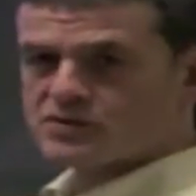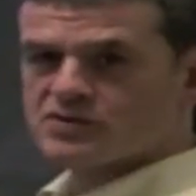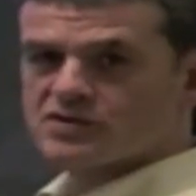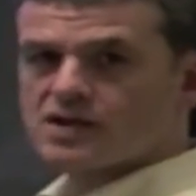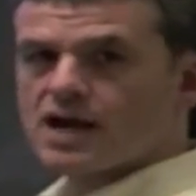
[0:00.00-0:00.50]

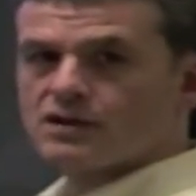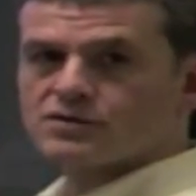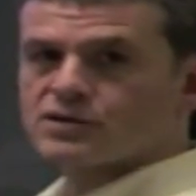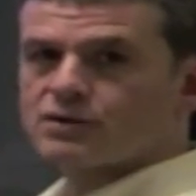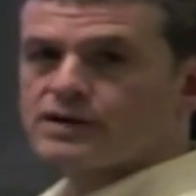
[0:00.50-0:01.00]
Most
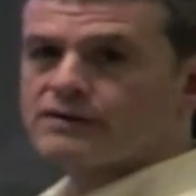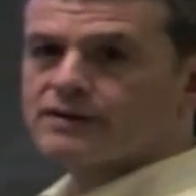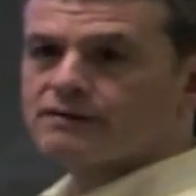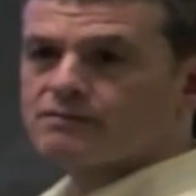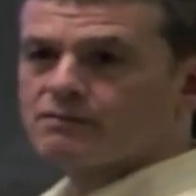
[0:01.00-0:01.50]
scholars agree
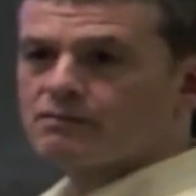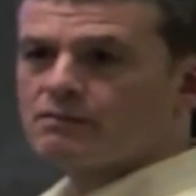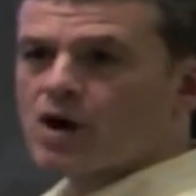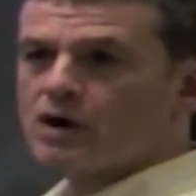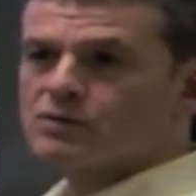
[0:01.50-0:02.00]
that
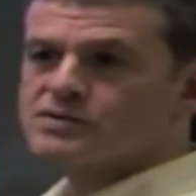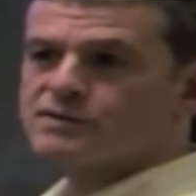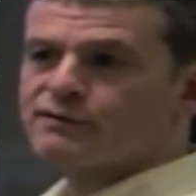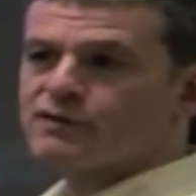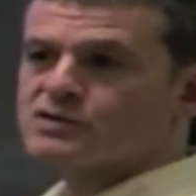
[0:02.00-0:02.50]
Mark was
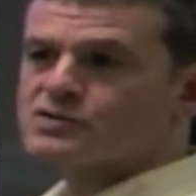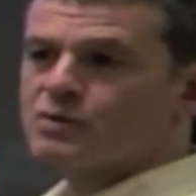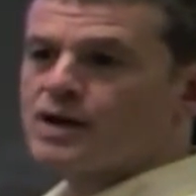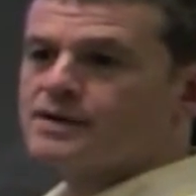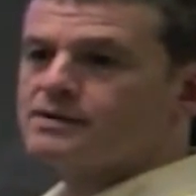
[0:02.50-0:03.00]
the first
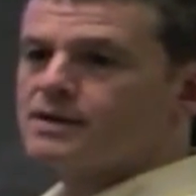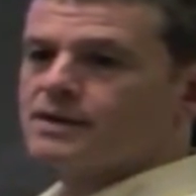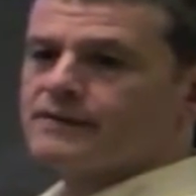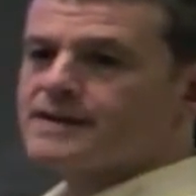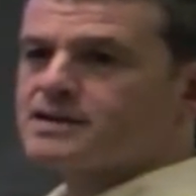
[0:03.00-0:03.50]
one.
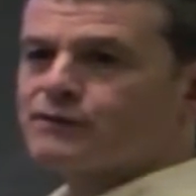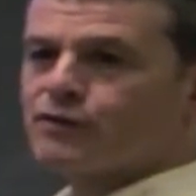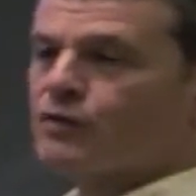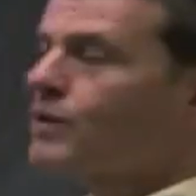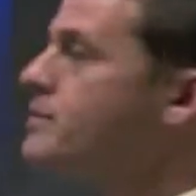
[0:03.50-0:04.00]
They
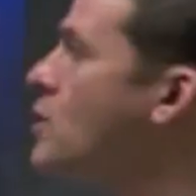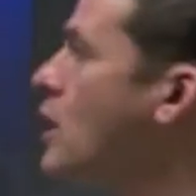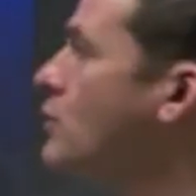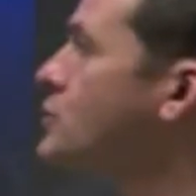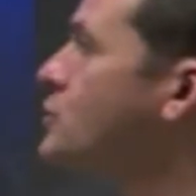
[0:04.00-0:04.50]
differ on when
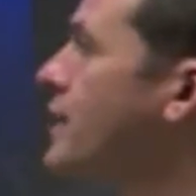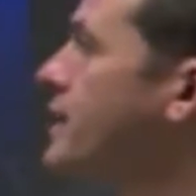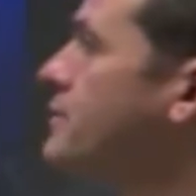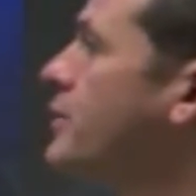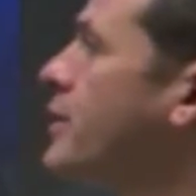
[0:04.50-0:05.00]
Mark was
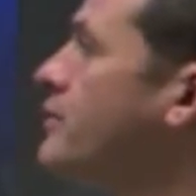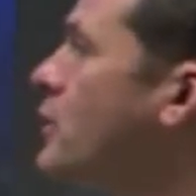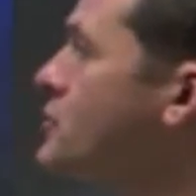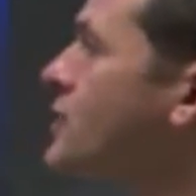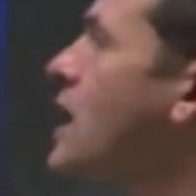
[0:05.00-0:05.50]
written, but
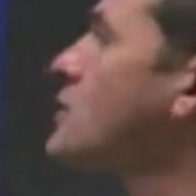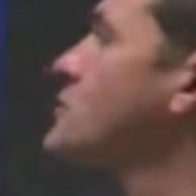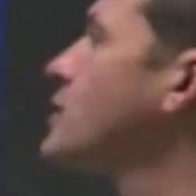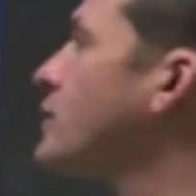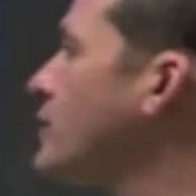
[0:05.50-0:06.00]
most
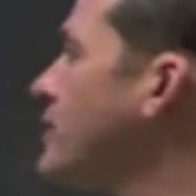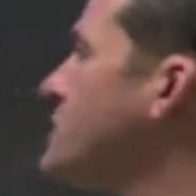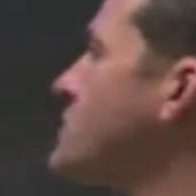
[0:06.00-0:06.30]
scholars would agree